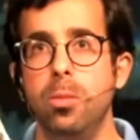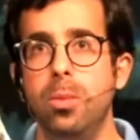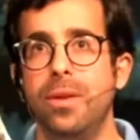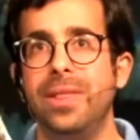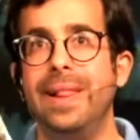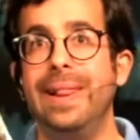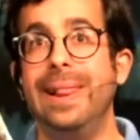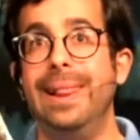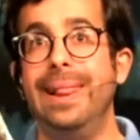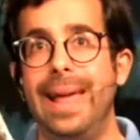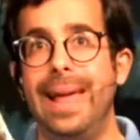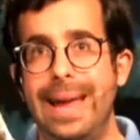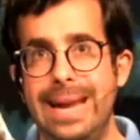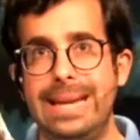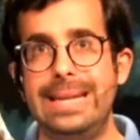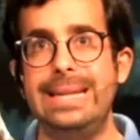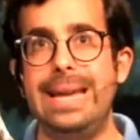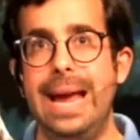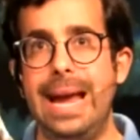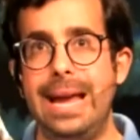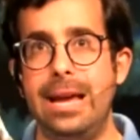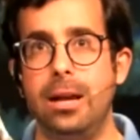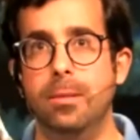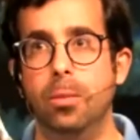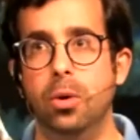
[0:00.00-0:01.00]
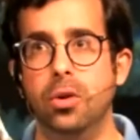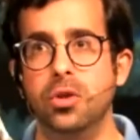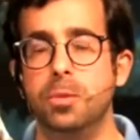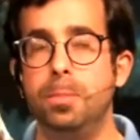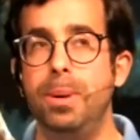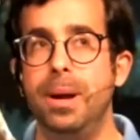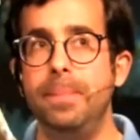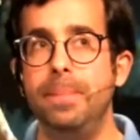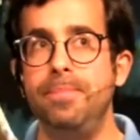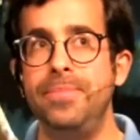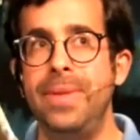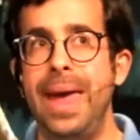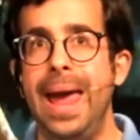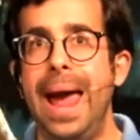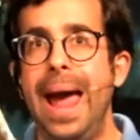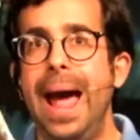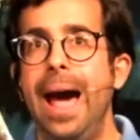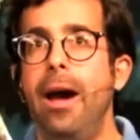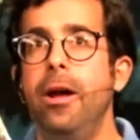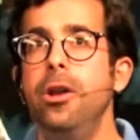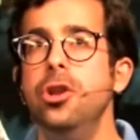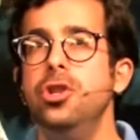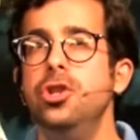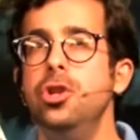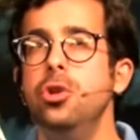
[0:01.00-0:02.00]
with land animals, but
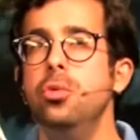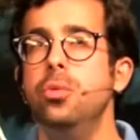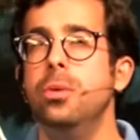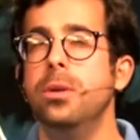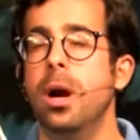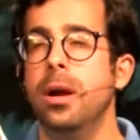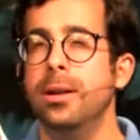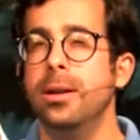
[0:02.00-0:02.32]
how did you